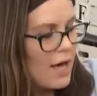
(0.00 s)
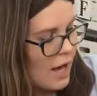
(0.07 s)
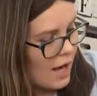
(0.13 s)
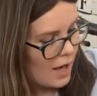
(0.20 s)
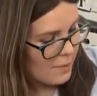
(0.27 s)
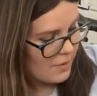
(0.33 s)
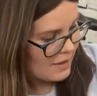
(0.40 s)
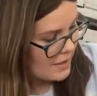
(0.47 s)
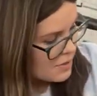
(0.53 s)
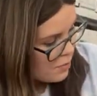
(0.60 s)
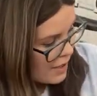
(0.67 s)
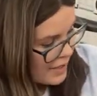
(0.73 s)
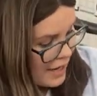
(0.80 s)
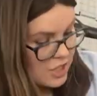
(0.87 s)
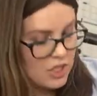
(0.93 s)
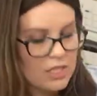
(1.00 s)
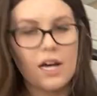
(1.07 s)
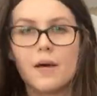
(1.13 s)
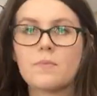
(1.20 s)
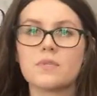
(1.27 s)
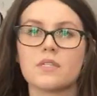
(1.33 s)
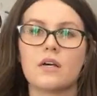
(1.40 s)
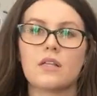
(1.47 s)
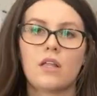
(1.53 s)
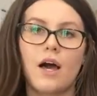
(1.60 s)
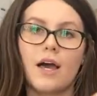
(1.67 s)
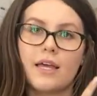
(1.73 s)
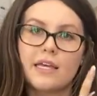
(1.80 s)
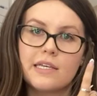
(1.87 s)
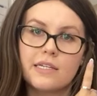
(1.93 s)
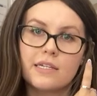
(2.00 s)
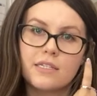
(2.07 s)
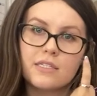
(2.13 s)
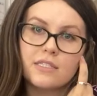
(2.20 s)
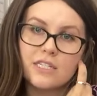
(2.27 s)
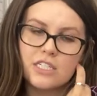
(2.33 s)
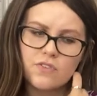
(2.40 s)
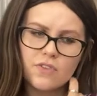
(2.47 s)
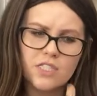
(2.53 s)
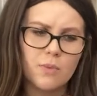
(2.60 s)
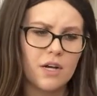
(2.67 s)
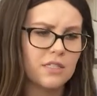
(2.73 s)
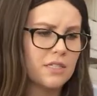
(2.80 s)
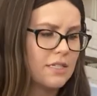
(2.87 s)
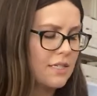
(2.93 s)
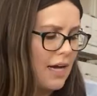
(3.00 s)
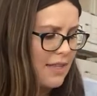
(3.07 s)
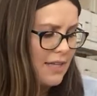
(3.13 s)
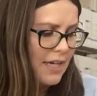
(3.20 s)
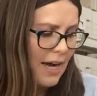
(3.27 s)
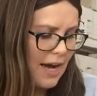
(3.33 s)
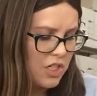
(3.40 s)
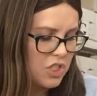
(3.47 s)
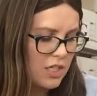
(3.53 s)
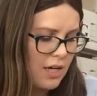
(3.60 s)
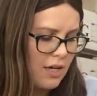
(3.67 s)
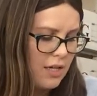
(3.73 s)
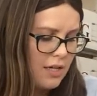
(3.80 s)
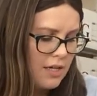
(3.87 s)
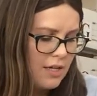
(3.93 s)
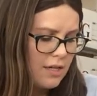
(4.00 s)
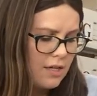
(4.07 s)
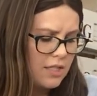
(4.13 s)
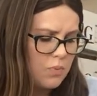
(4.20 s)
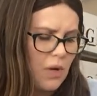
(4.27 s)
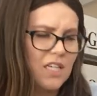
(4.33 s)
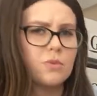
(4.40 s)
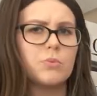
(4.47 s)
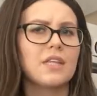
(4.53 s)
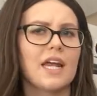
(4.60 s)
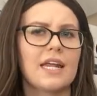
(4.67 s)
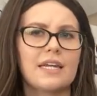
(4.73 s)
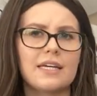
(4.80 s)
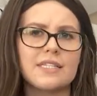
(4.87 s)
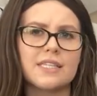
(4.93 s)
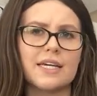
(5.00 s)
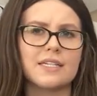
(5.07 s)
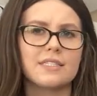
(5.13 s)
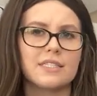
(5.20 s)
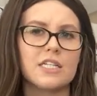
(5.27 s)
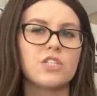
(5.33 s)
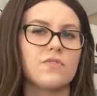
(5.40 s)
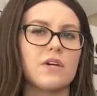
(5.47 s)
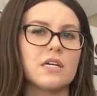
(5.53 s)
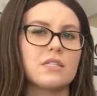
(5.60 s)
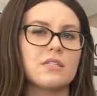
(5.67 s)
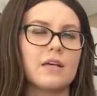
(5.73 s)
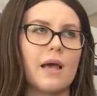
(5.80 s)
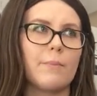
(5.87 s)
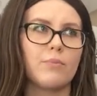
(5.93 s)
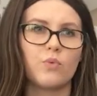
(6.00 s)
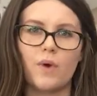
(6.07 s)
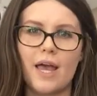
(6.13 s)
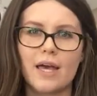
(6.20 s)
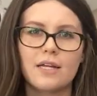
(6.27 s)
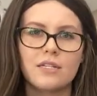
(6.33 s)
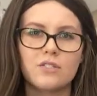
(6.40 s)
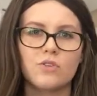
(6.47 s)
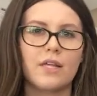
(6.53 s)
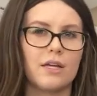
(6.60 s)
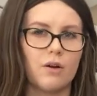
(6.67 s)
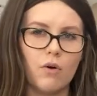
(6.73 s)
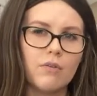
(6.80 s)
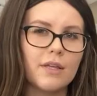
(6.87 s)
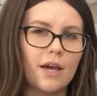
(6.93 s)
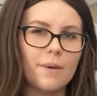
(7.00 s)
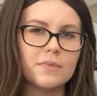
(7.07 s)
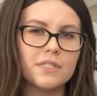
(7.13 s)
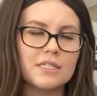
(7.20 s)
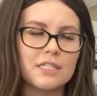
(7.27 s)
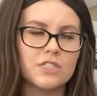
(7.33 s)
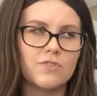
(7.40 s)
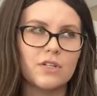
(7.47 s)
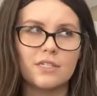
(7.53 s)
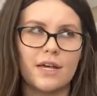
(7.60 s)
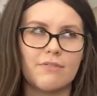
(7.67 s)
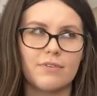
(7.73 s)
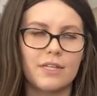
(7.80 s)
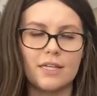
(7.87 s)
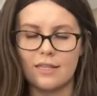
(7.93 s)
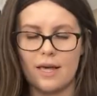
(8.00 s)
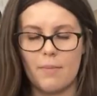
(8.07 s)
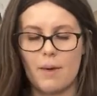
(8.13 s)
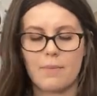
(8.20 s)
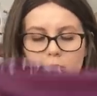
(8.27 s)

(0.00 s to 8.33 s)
Um, this brand actually comes a lot in Stitch Fix boxes. I think it actually it's possible that it is like a Stitch Fix brand, so like it only comes in Stitch Fix. I feel like that might be